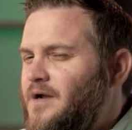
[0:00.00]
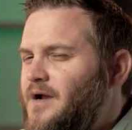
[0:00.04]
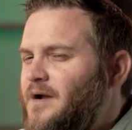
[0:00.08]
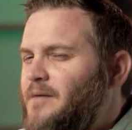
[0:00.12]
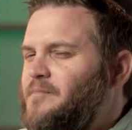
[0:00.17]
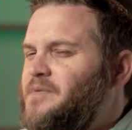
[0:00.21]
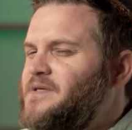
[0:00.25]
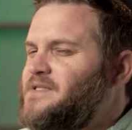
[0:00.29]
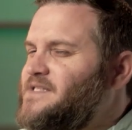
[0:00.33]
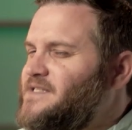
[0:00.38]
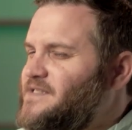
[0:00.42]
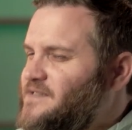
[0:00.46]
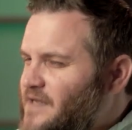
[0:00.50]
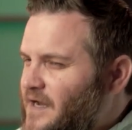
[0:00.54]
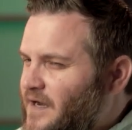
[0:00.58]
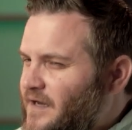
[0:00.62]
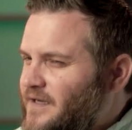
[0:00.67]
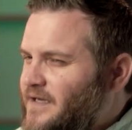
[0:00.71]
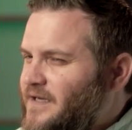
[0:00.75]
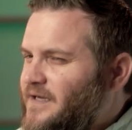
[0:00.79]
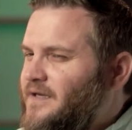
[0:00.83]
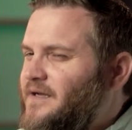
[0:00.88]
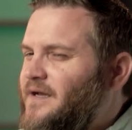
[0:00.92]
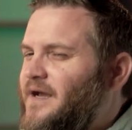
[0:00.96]
But
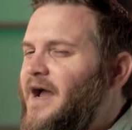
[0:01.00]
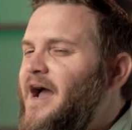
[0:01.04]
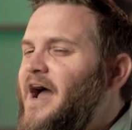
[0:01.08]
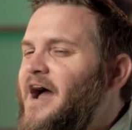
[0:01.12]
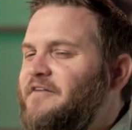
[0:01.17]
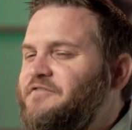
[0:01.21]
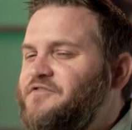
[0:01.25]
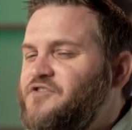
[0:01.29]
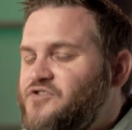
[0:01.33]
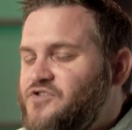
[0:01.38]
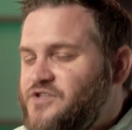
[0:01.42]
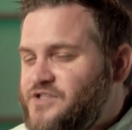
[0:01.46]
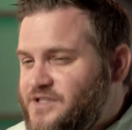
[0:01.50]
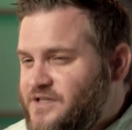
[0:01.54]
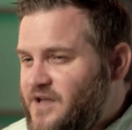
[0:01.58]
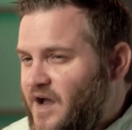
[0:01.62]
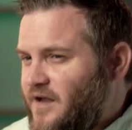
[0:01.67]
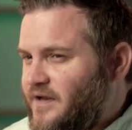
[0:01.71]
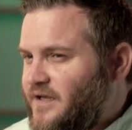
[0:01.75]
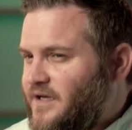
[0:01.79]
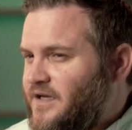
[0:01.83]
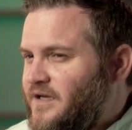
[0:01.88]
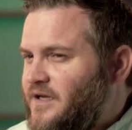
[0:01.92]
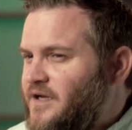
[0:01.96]
study after
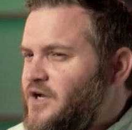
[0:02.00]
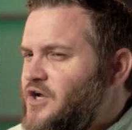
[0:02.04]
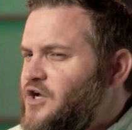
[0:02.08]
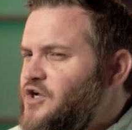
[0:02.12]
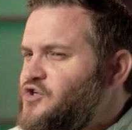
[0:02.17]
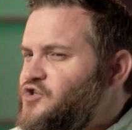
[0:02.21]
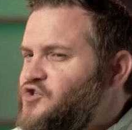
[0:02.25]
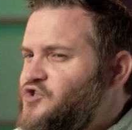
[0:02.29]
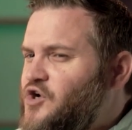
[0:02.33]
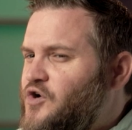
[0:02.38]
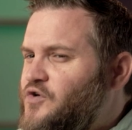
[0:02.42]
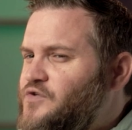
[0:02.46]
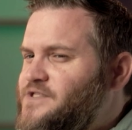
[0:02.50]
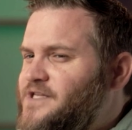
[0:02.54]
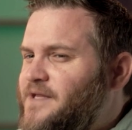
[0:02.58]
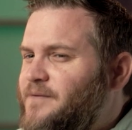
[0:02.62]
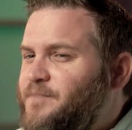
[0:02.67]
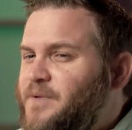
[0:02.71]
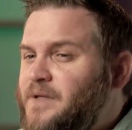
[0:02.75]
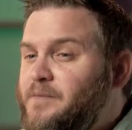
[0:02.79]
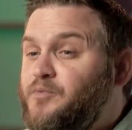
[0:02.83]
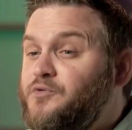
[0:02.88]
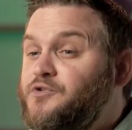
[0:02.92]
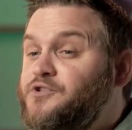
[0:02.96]
study shows that
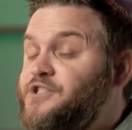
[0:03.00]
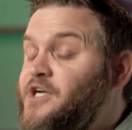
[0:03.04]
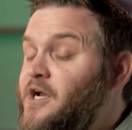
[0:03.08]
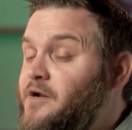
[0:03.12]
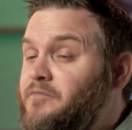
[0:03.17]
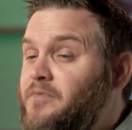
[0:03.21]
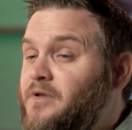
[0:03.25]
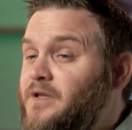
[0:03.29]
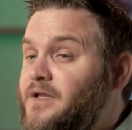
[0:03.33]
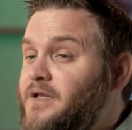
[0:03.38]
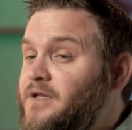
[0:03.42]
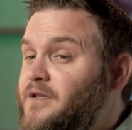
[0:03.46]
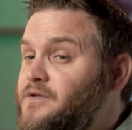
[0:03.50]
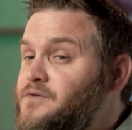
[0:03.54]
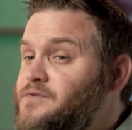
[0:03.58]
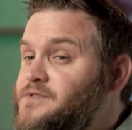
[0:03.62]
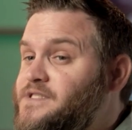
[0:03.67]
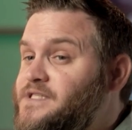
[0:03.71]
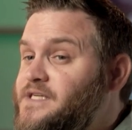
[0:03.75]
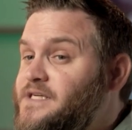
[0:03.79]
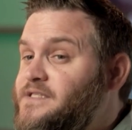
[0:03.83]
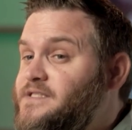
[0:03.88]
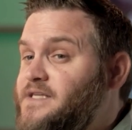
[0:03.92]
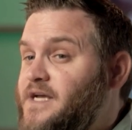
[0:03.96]
people generally lose
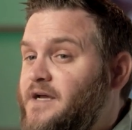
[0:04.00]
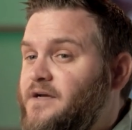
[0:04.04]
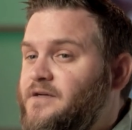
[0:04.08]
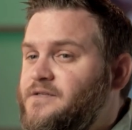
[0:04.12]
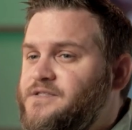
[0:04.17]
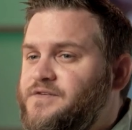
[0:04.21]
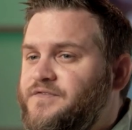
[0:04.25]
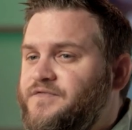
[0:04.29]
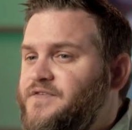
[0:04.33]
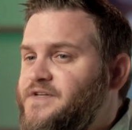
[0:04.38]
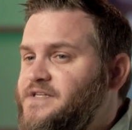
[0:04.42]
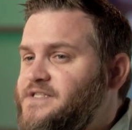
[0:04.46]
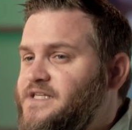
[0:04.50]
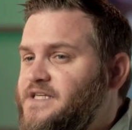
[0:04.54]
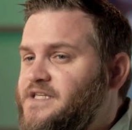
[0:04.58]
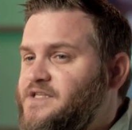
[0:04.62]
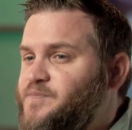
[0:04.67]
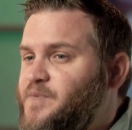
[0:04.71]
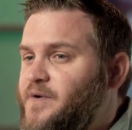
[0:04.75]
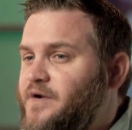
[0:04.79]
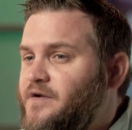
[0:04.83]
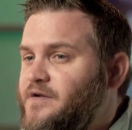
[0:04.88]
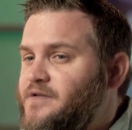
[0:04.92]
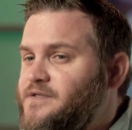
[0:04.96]
details of these
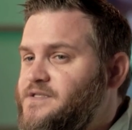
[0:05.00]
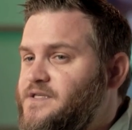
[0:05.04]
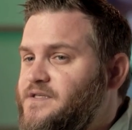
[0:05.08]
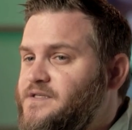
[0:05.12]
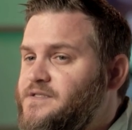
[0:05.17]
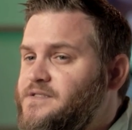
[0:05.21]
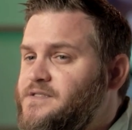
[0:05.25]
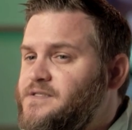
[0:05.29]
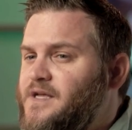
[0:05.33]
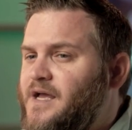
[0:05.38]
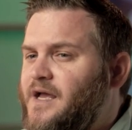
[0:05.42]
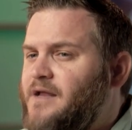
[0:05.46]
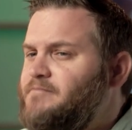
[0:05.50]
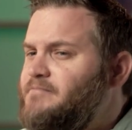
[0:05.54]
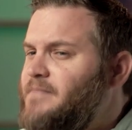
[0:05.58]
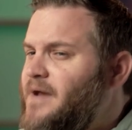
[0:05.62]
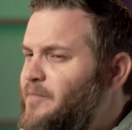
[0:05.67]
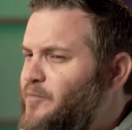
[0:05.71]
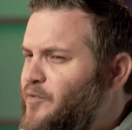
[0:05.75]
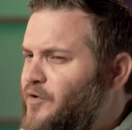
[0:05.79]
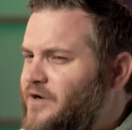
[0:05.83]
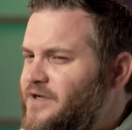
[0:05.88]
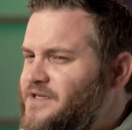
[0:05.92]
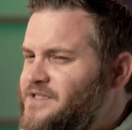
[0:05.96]
experiences and
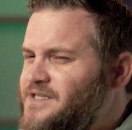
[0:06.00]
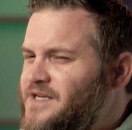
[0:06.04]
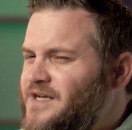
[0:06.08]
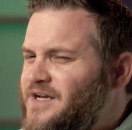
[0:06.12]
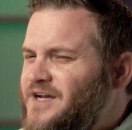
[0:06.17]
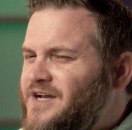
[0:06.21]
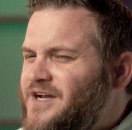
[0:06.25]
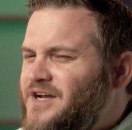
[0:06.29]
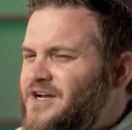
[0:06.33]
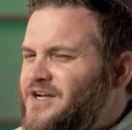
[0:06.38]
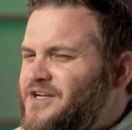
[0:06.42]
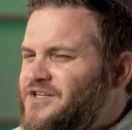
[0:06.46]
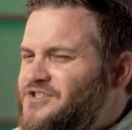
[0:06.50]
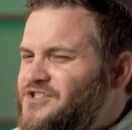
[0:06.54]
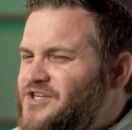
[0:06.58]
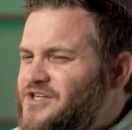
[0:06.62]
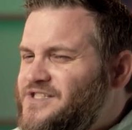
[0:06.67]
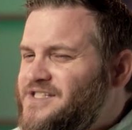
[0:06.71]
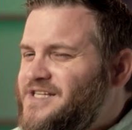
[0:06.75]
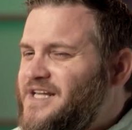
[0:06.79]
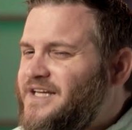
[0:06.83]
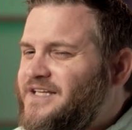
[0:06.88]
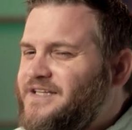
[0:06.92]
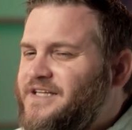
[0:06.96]
memories
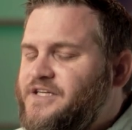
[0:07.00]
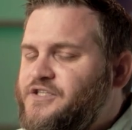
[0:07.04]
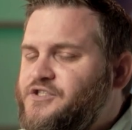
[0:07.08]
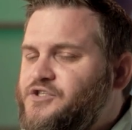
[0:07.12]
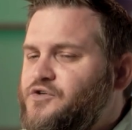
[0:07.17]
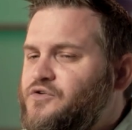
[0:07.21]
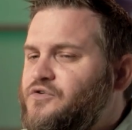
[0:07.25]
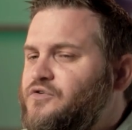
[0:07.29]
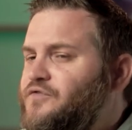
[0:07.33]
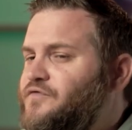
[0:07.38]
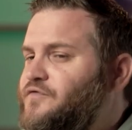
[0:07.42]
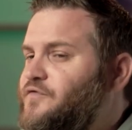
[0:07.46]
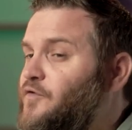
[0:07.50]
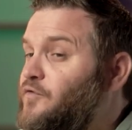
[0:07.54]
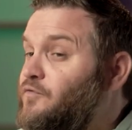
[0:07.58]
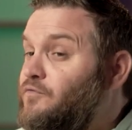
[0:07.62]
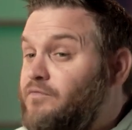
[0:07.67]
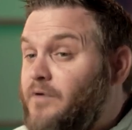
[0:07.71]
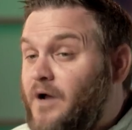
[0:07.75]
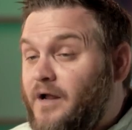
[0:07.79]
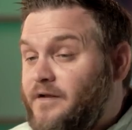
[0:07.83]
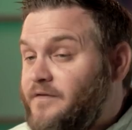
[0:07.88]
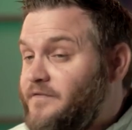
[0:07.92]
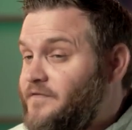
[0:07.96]
just like they do for
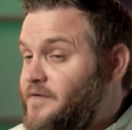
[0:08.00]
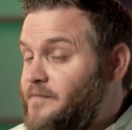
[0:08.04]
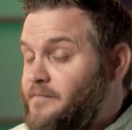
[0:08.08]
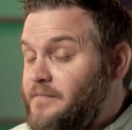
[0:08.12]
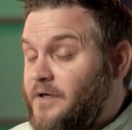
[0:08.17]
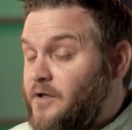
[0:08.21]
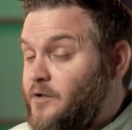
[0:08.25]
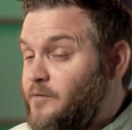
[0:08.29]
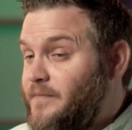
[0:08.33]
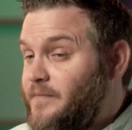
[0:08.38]
run-of-the-mill